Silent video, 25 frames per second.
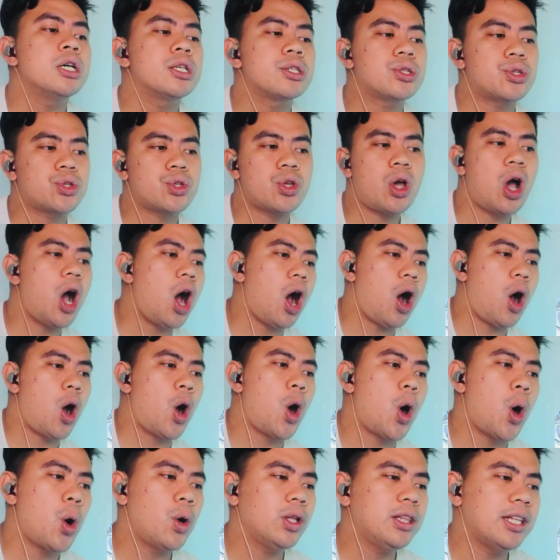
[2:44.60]

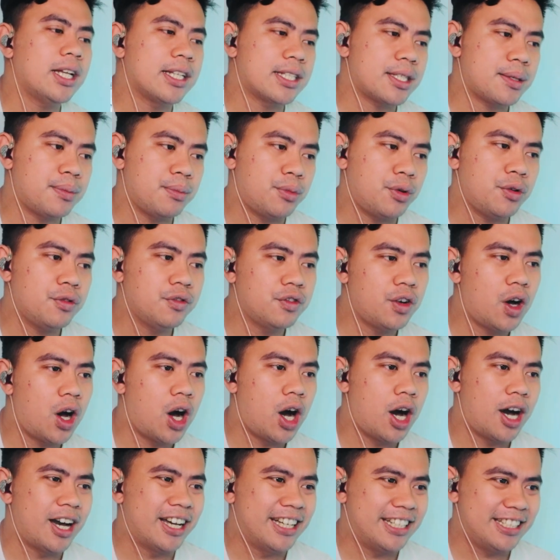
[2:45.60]
So let's move
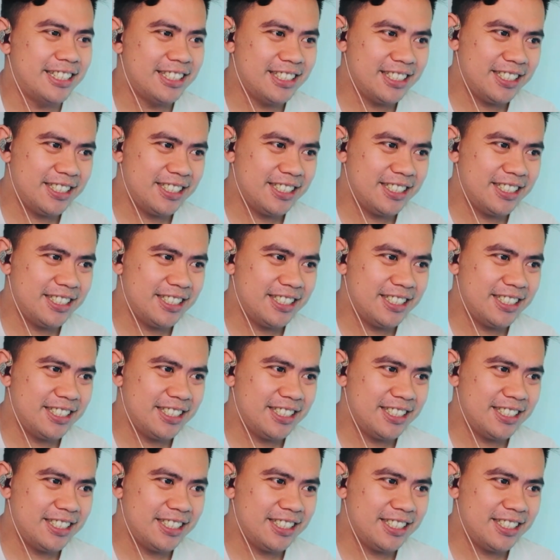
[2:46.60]
on.